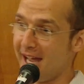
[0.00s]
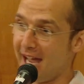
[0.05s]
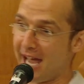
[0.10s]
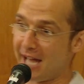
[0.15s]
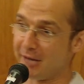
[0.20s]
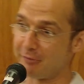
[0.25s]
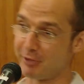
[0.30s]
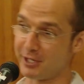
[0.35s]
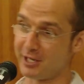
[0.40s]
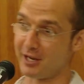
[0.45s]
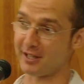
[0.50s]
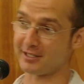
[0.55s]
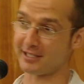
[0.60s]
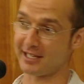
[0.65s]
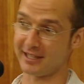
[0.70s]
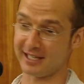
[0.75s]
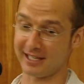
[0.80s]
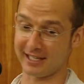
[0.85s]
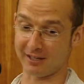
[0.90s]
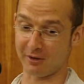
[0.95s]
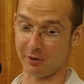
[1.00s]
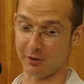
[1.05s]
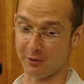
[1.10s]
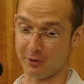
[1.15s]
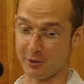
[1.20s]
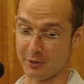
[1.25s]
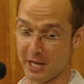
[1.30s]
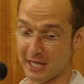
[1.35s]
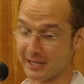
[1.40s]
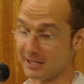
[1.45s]
And Redux, I think, although
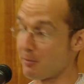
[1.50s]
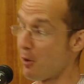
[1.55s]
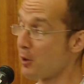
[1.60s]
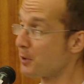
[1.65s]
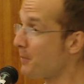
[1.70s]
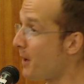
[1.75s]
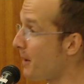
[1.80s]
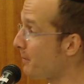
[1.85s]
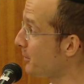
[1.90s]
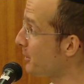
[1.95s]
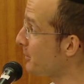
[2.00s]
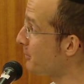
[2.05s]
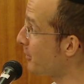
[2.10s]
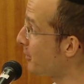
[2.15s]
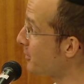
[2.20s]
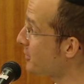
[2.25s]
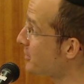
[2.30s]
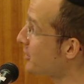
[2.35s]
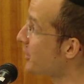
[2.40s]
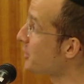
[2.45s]
not the most popular approach,